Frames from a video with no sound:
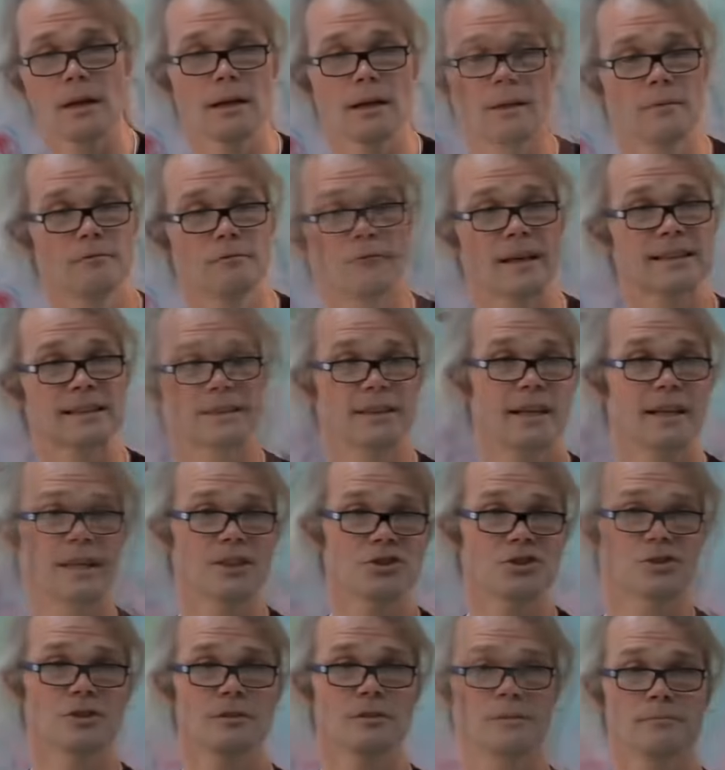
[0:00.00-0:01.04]
um,
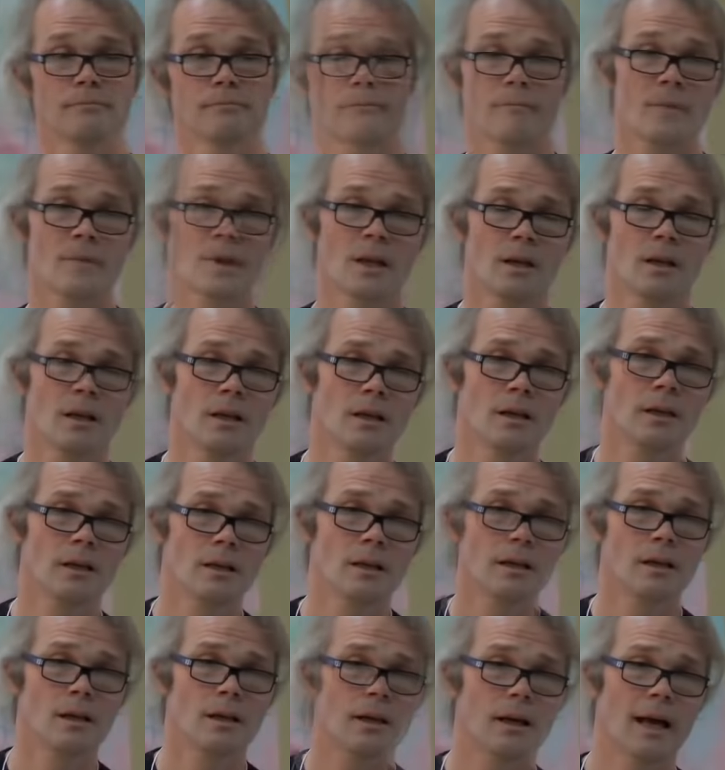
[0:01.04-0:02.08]
vaccination,
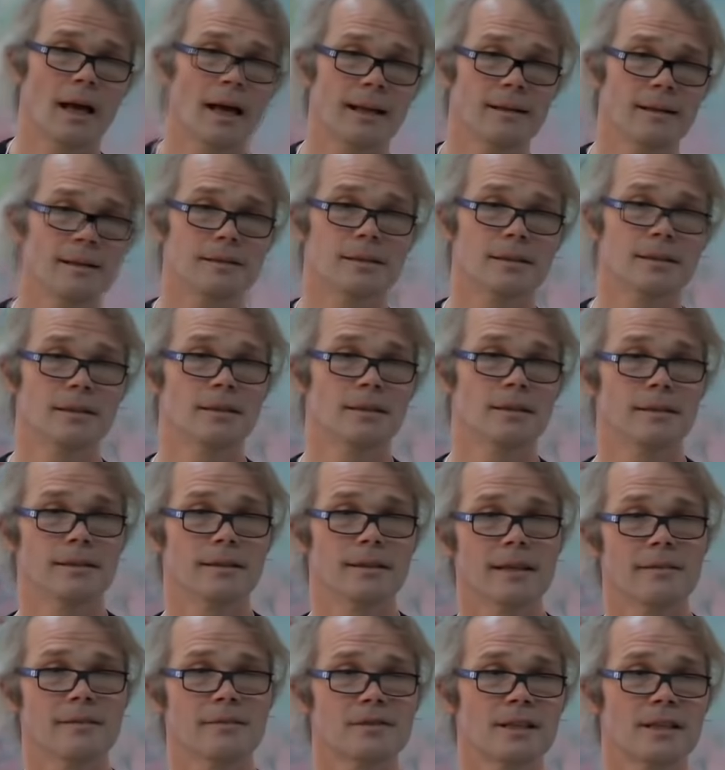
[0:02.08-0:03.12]
and
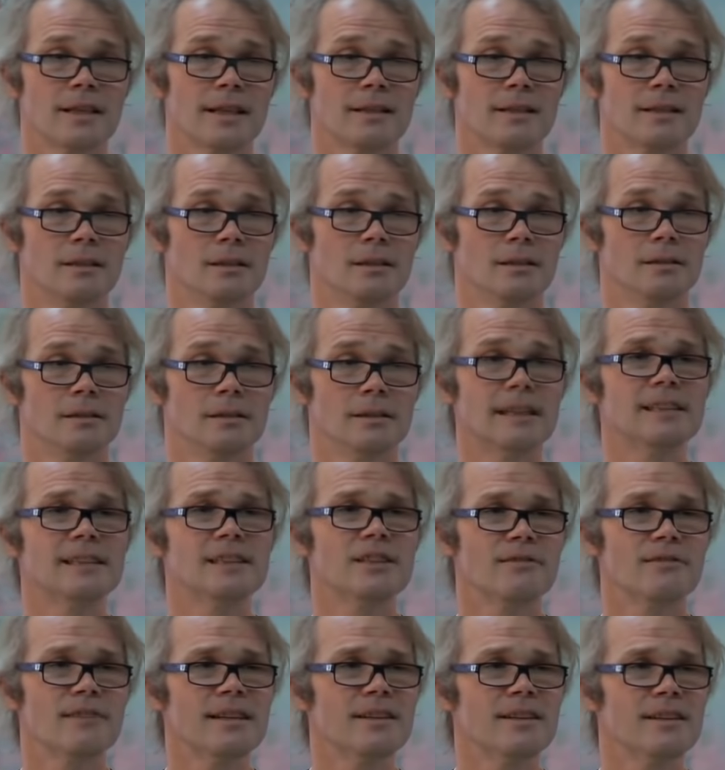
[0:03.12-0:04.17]
they have said, is
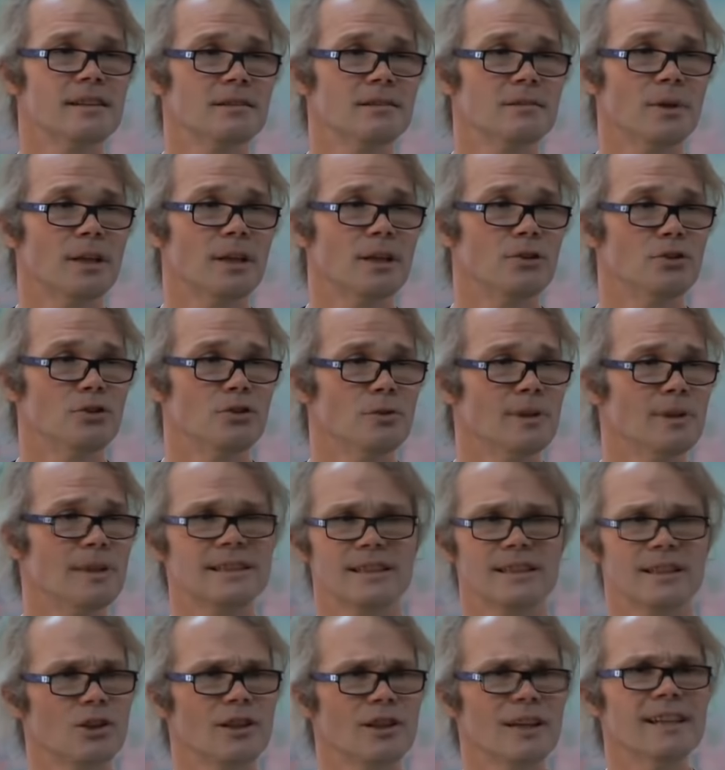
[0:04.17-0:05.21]
there anything we can do?
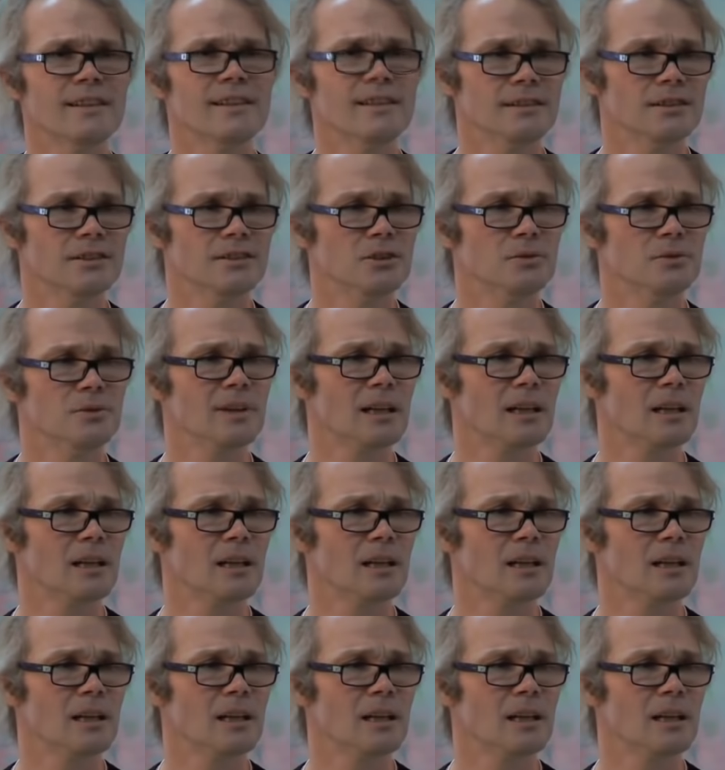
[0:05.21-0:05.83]
Is it got anything to do with